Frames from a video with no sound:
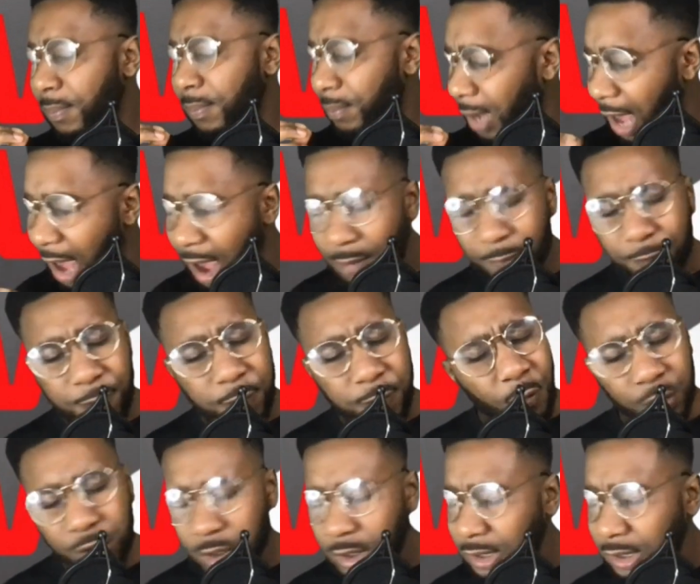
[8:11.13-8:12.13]

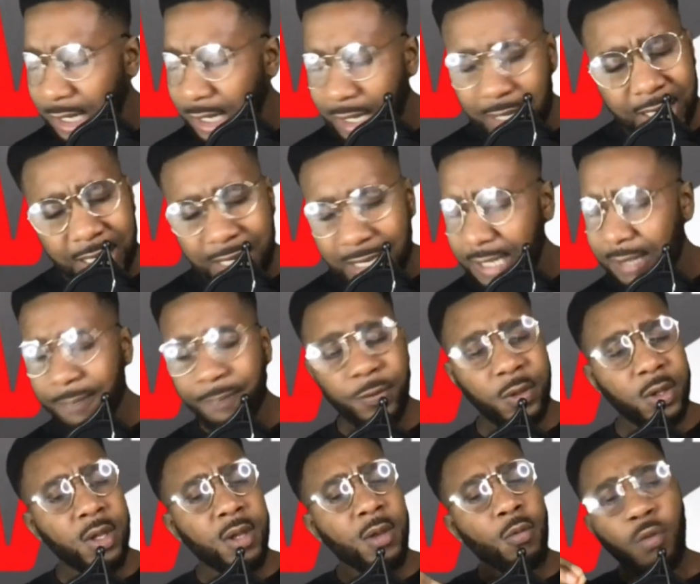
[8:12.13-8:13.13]
Unfortunately,
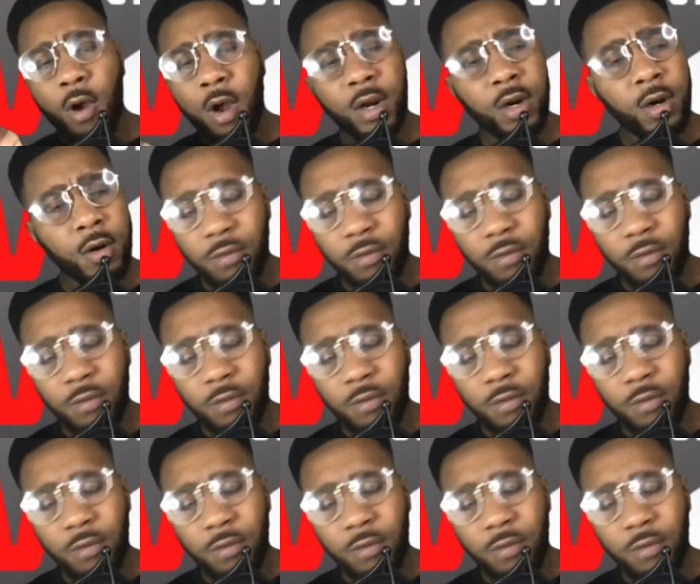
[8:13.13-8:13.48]
Ronda